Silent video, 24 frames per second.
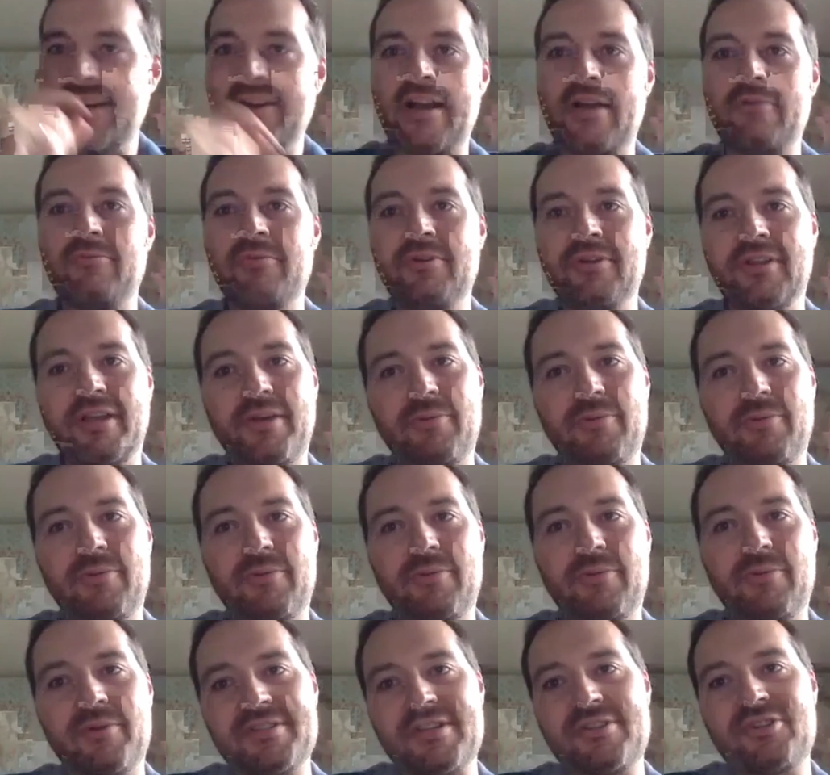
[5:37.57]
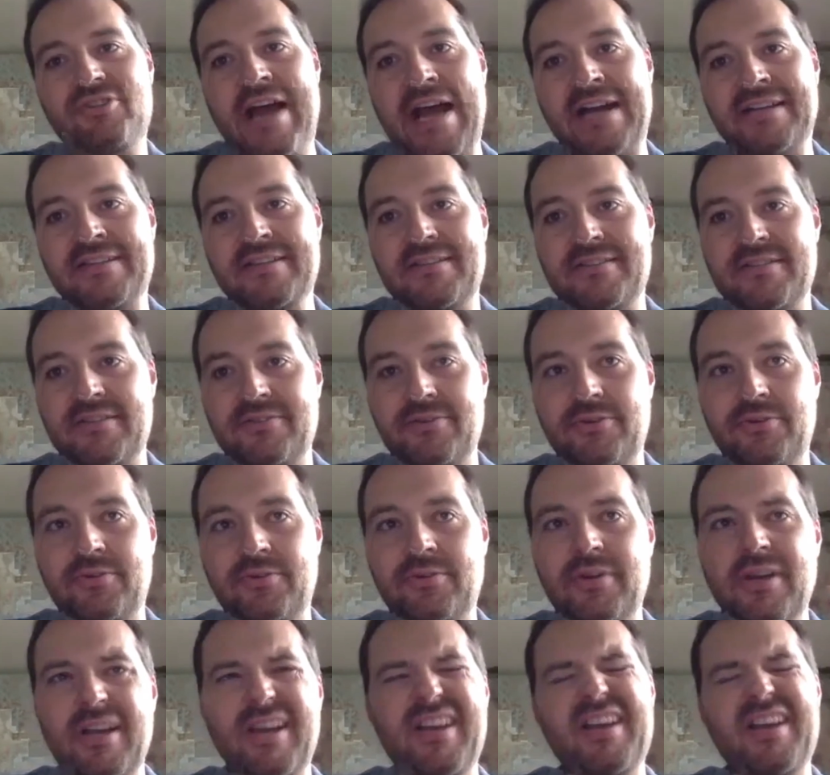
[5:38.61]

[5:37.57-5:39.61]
I really was attracted to